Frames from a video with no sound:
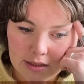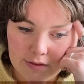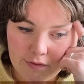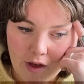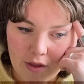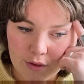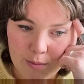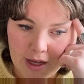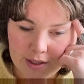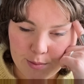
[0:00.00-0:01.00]
followed
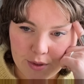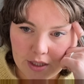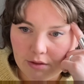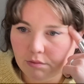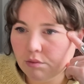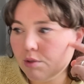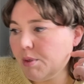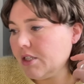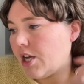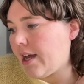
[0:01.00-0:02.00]
by spring
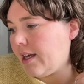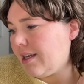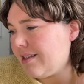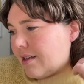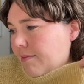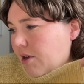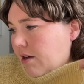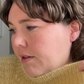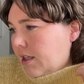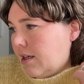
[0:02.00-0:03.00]
jacket, because I'm not
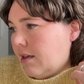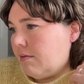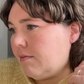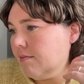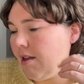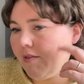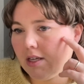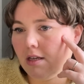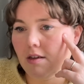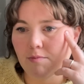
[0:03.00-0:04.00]
really
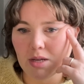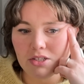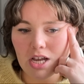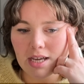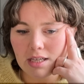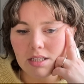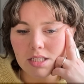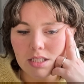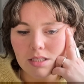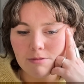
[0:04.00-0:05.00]
loving any of my
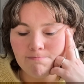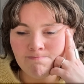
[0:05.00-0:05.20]
jackets.